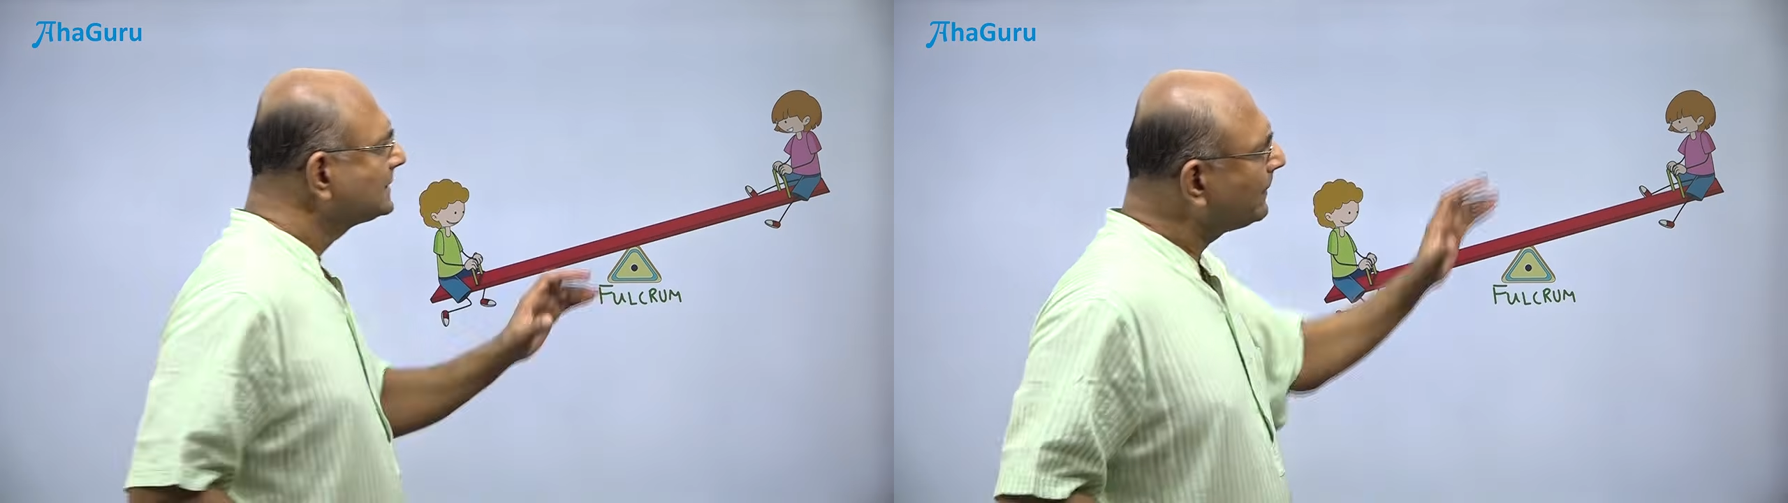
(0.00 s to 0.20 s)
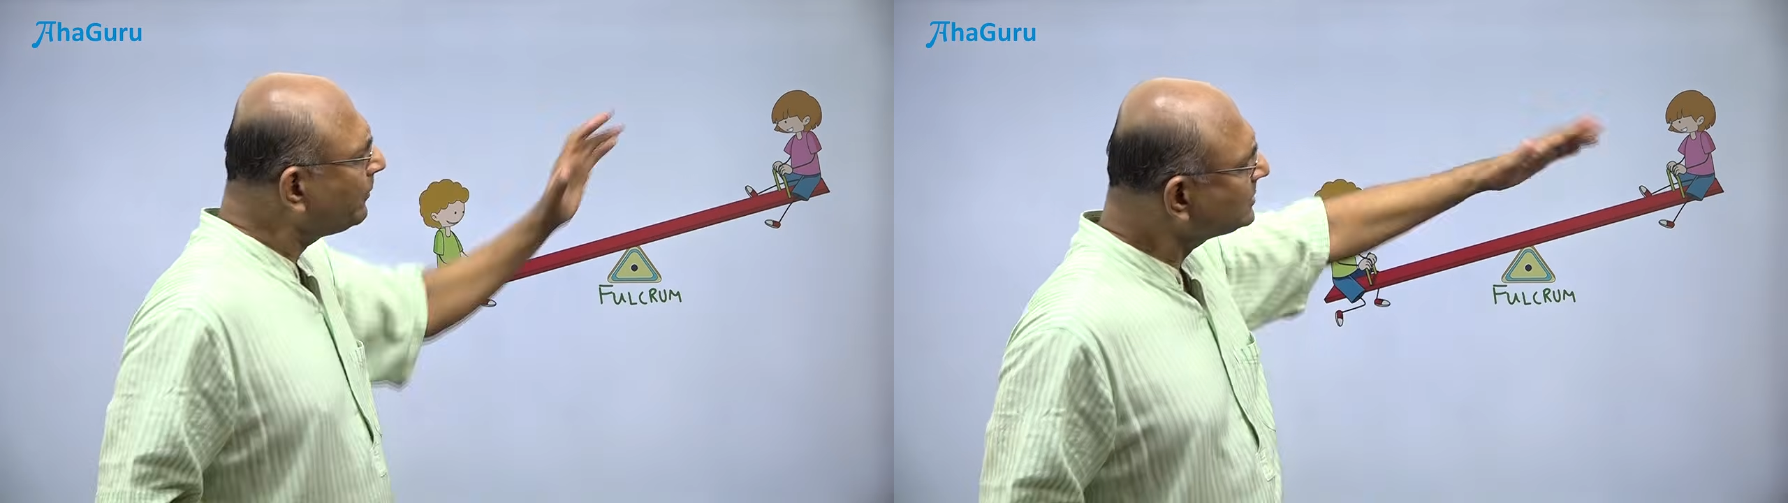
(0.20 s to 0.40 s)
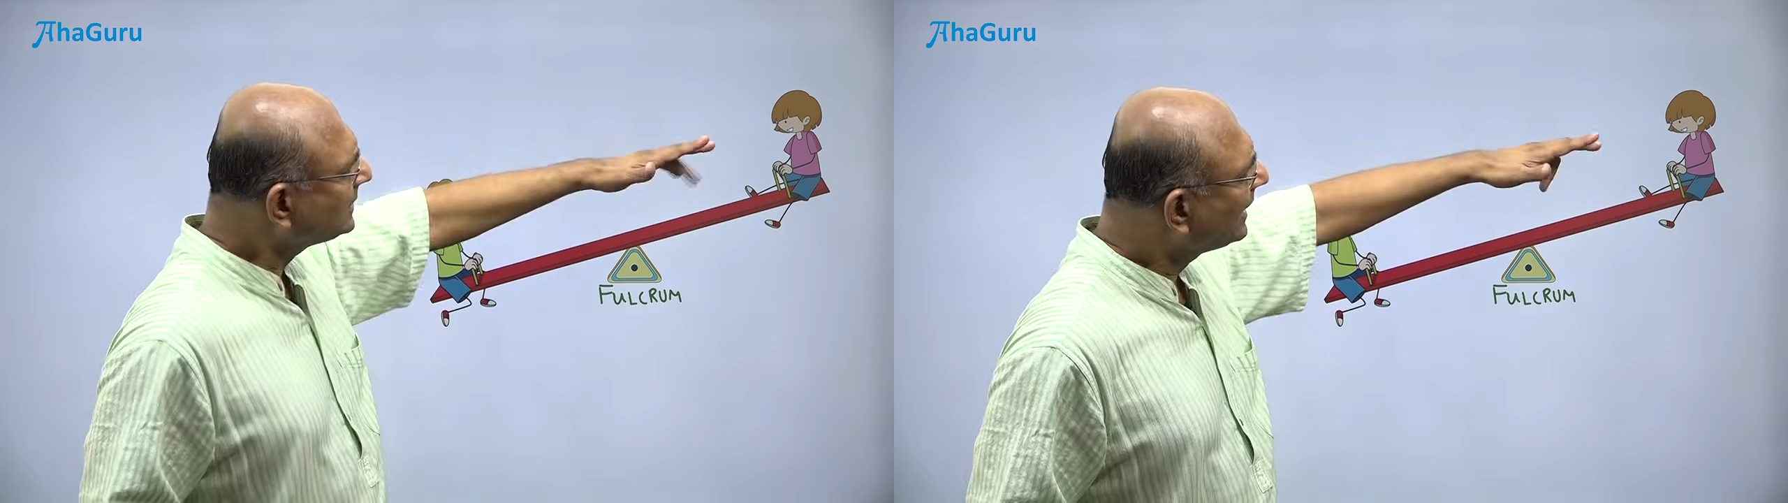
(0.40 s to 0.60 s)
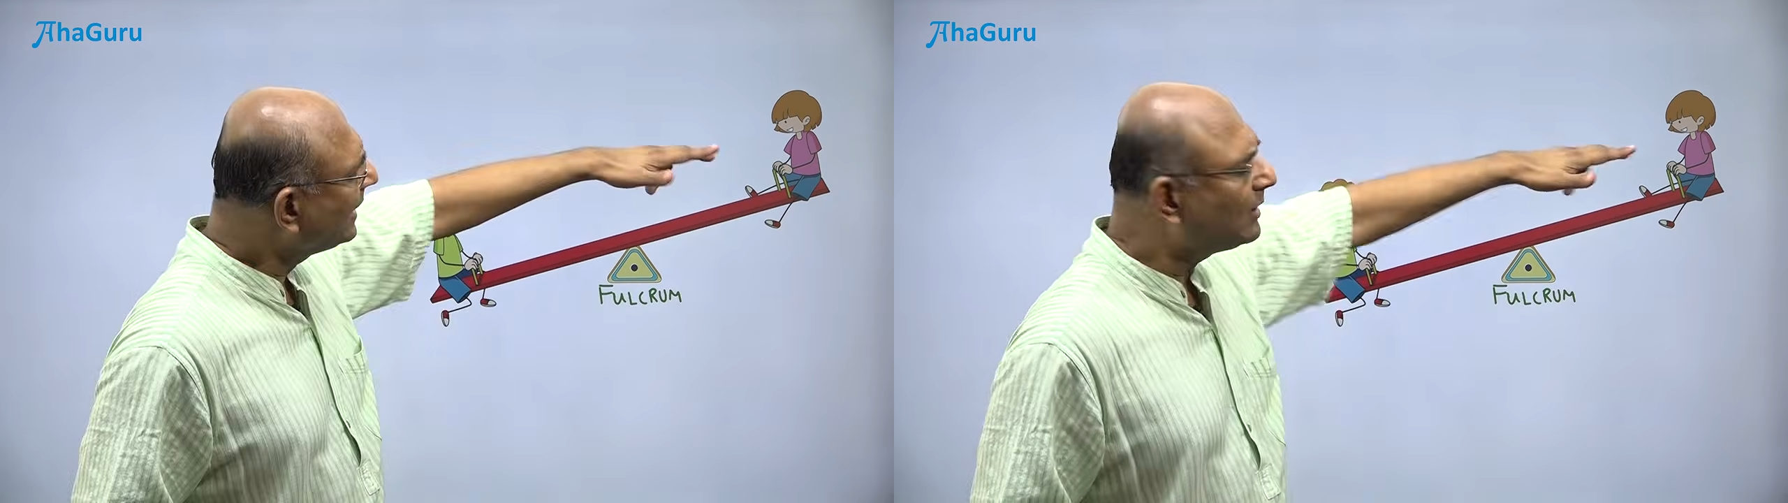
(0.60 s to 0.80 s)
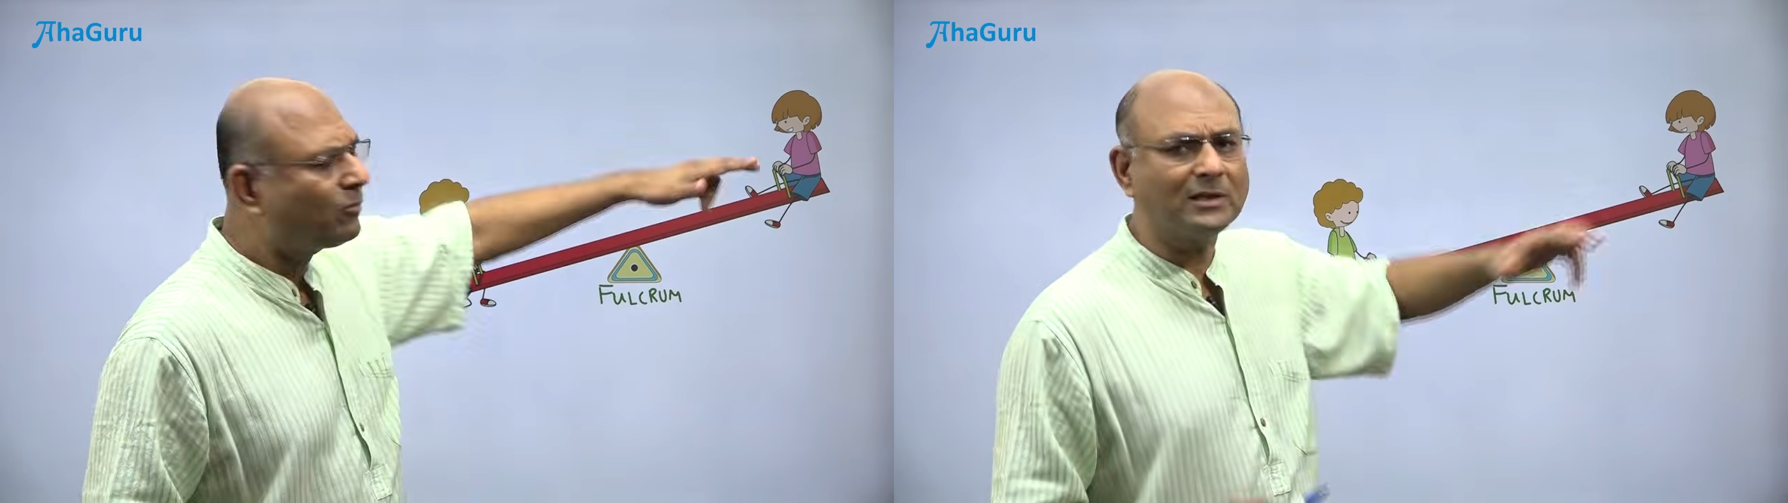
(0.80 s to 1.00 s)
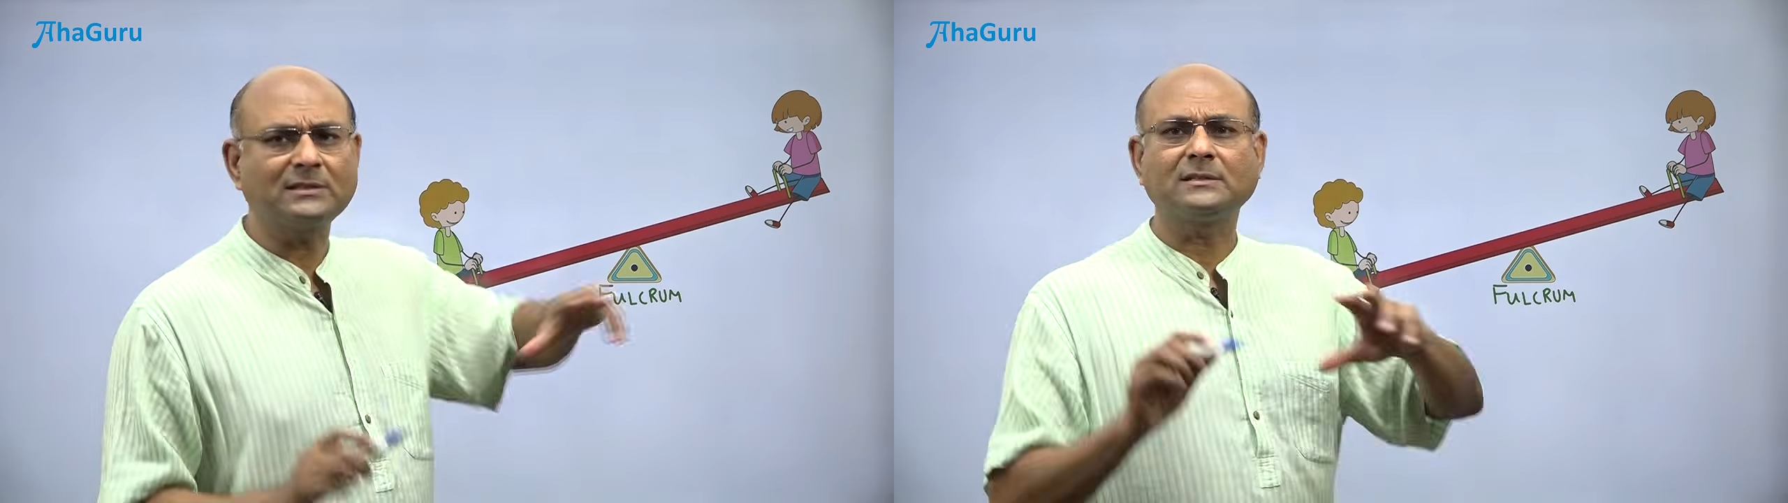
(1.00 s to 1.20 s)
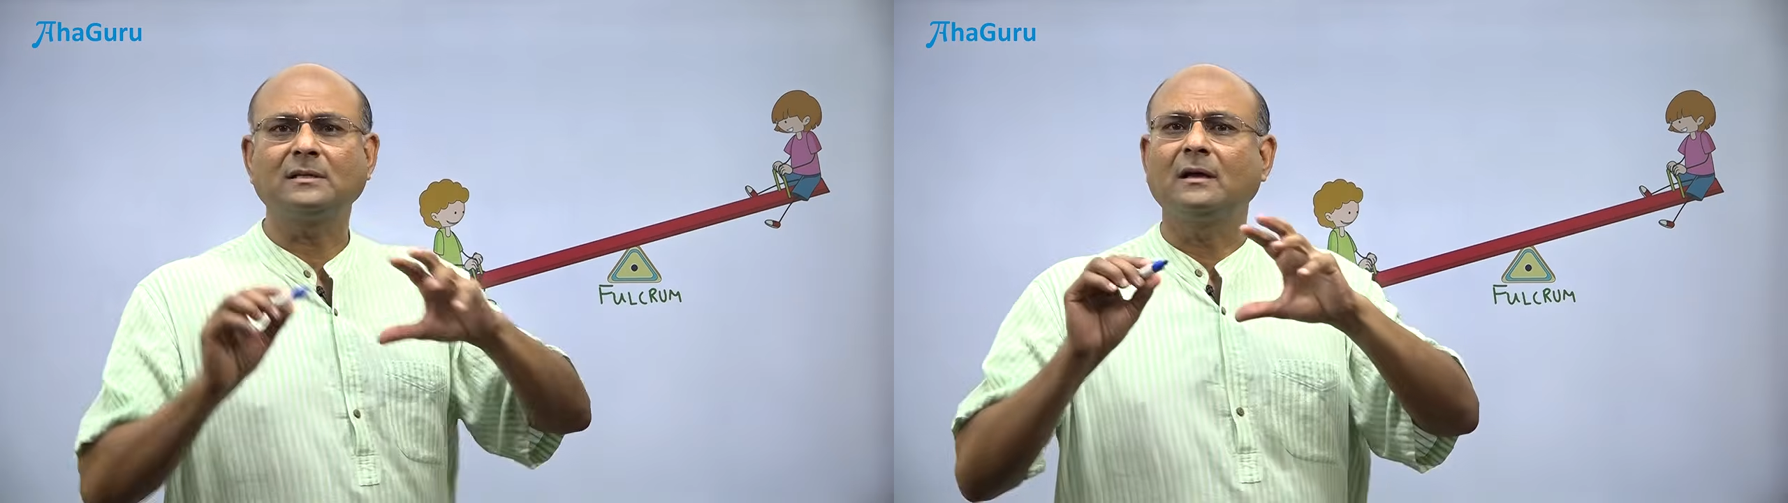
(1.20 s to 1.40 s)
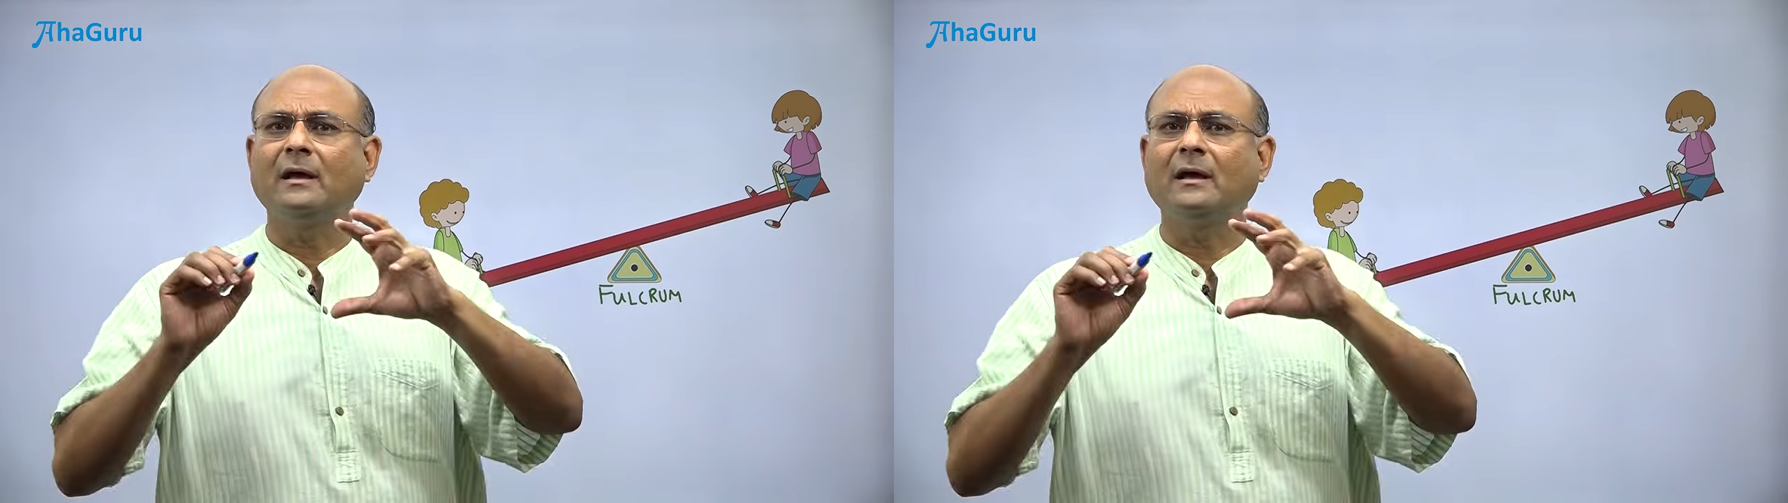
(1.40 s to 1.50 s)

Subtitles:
Suppose the girl was